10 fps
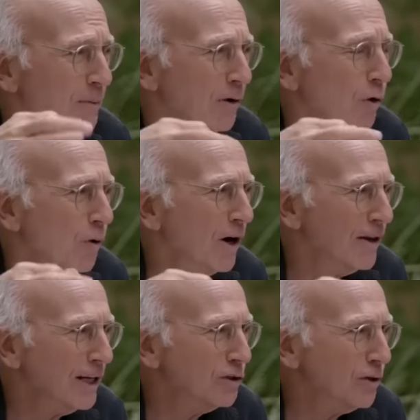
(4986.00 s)
people are
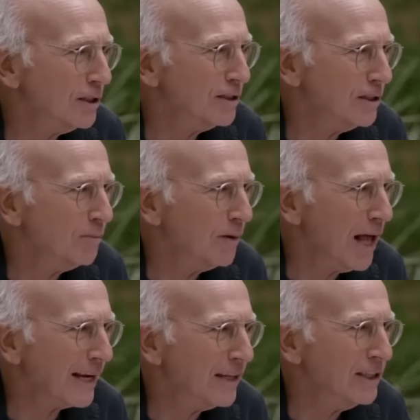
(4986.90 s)
aware that he dresses in
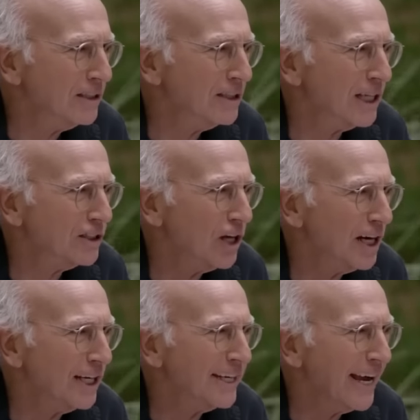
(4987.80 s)
black. He thinks he's like Johnny